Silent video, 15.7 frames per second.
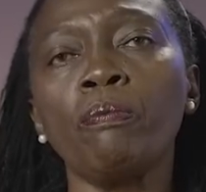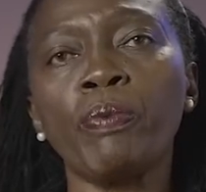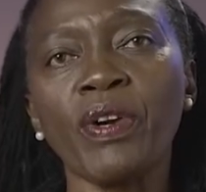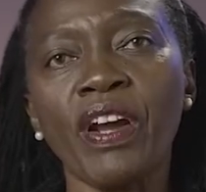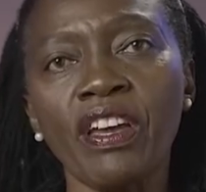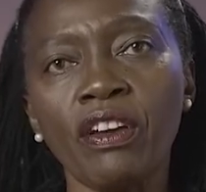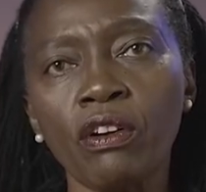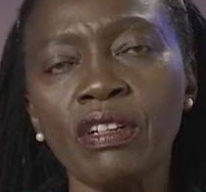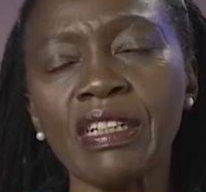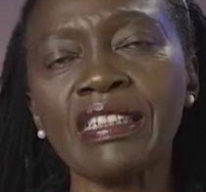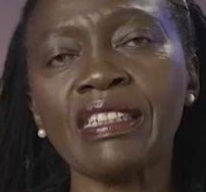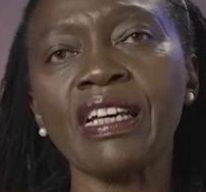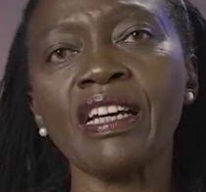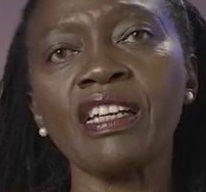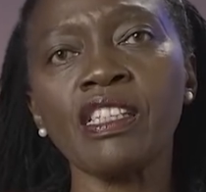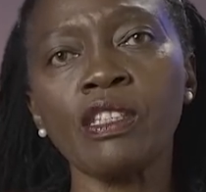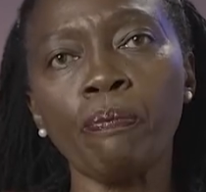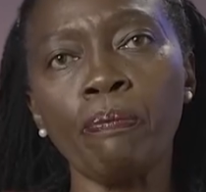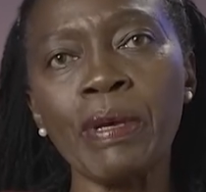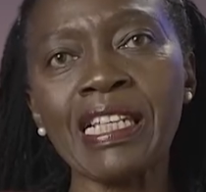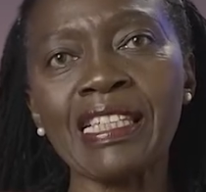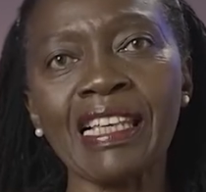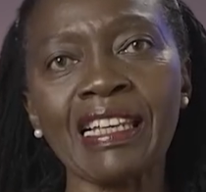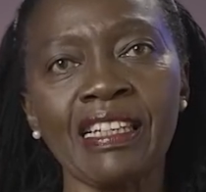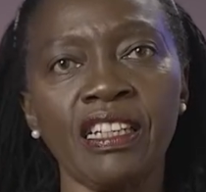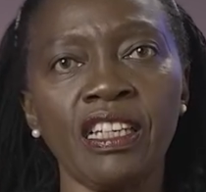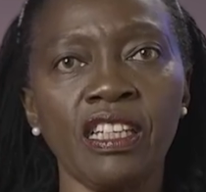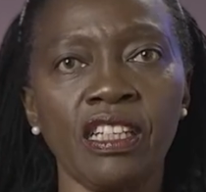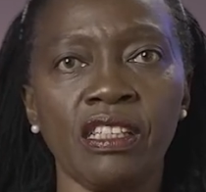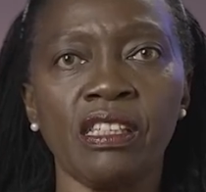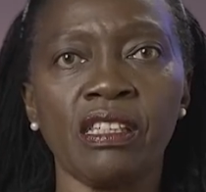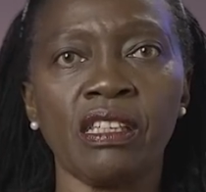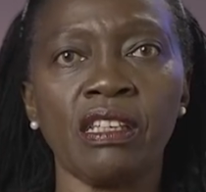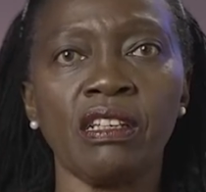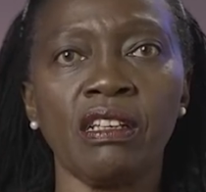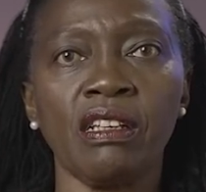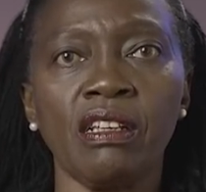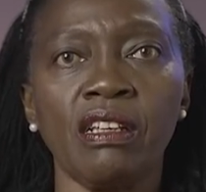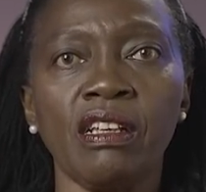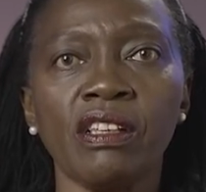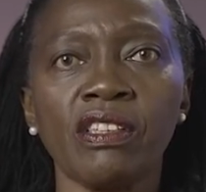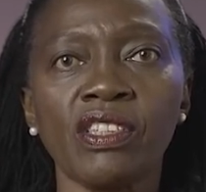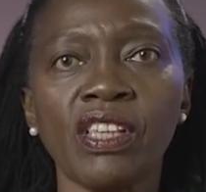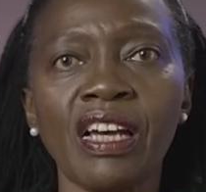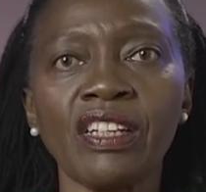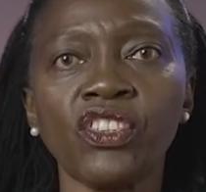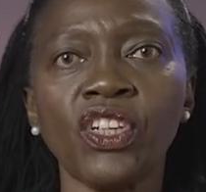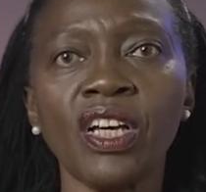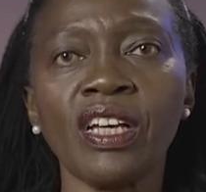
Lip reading: prioritize basic needs, such